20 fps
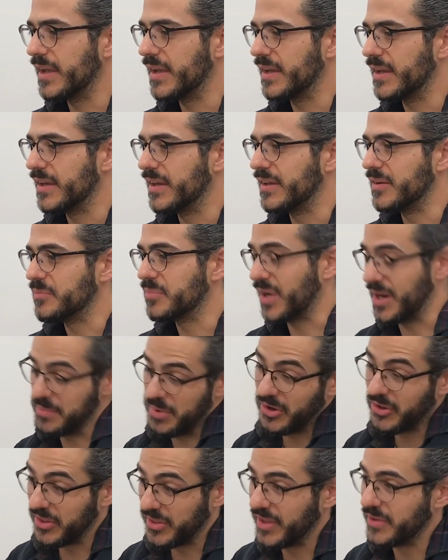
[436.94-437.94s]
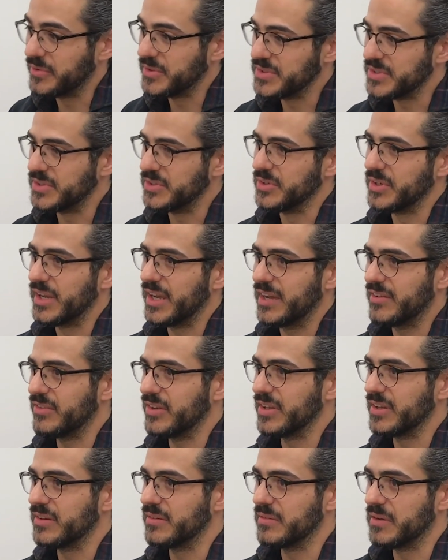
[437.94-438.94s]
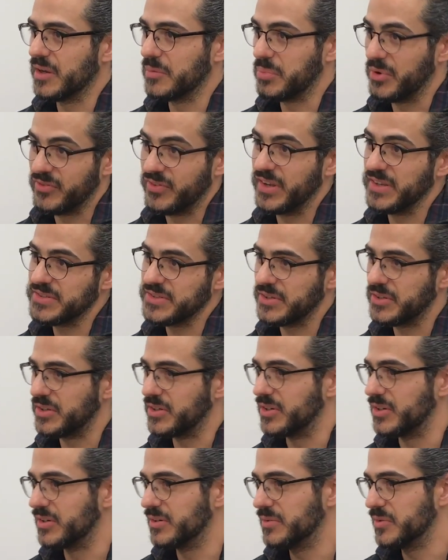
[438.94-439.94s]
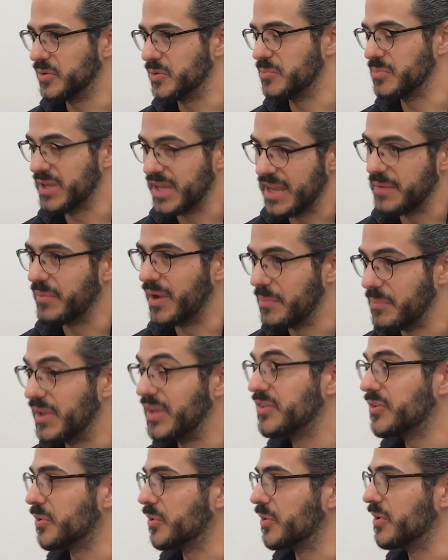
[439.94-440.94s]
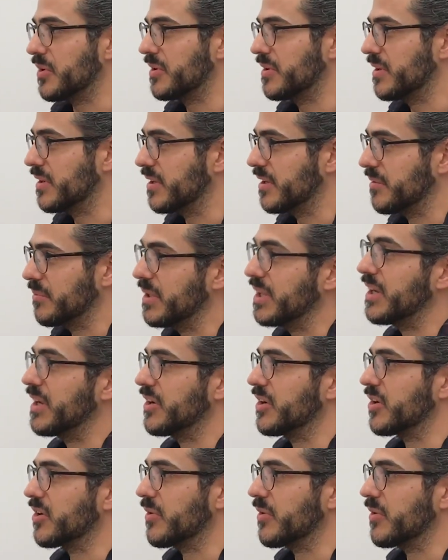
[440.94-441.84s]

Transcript: And primarily that was due to having a professor who became my mentor in